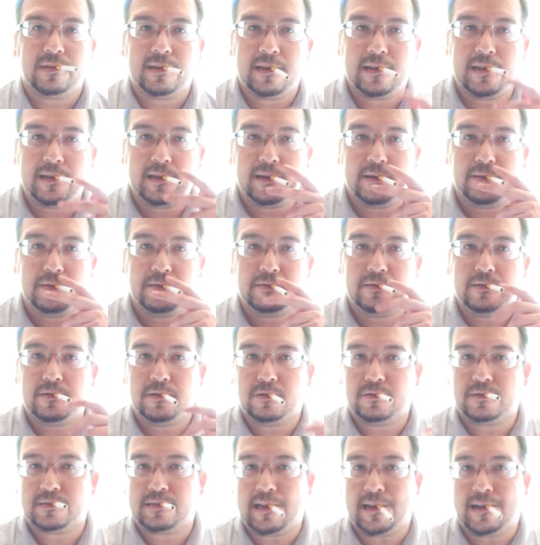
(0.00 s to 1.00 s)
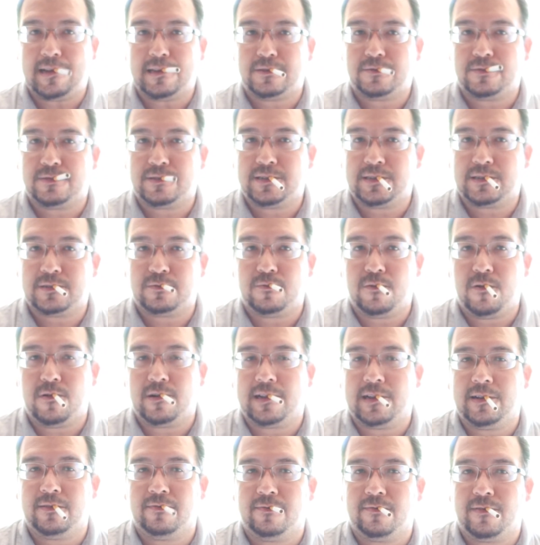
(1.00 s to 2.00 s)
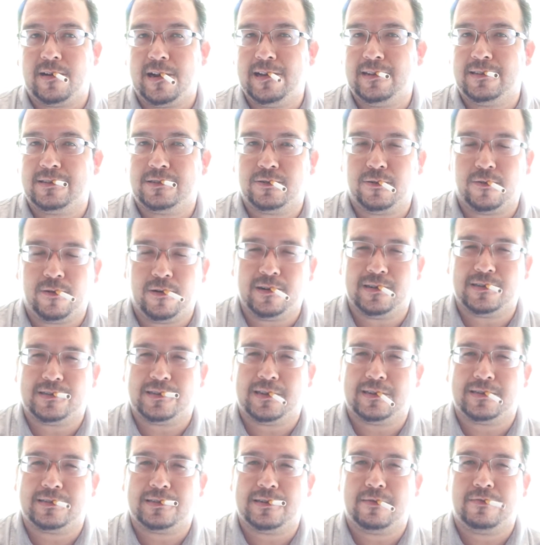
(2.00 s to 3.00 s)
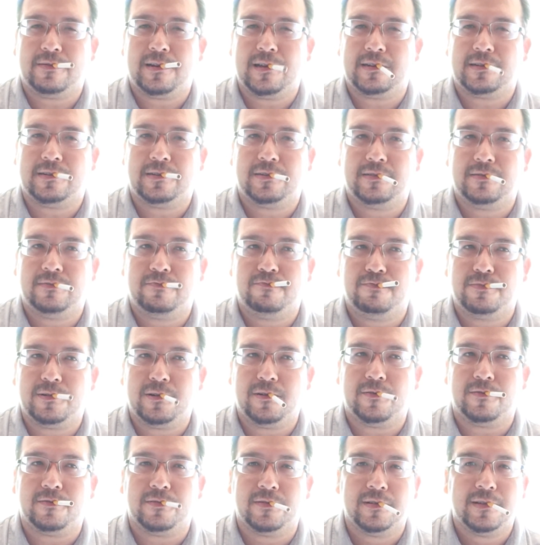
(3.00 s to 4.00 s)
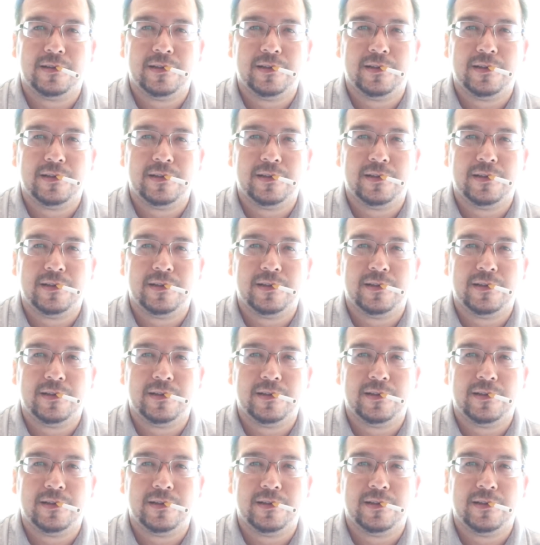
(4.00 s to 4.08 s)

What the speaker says: And those guys were just walking right towards us. And I'm like, bro,